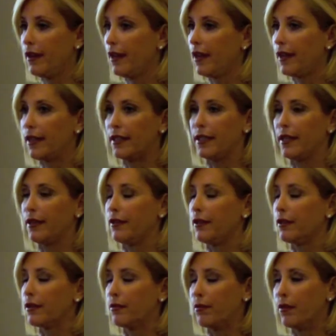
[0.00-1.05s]
I gotta tell you, the
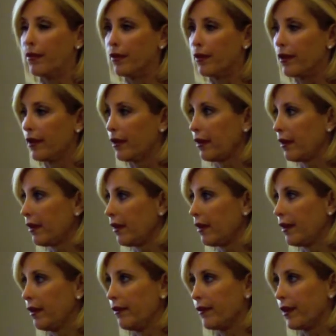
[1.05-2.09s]
support
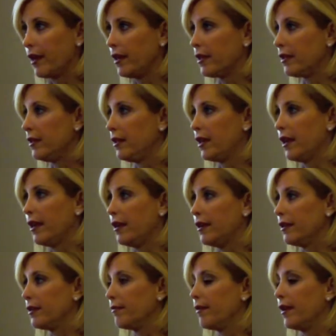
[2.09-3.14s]
of KSDK
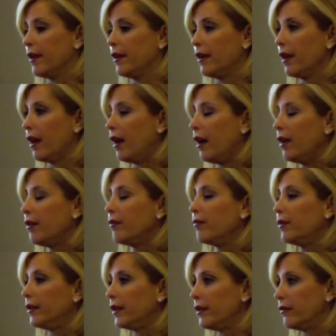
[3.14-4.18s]
has been
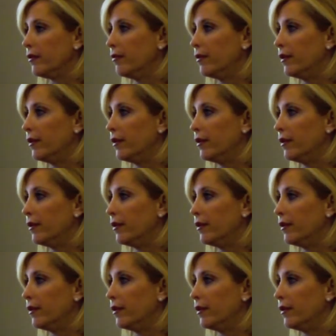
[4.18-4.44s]
unbelievable.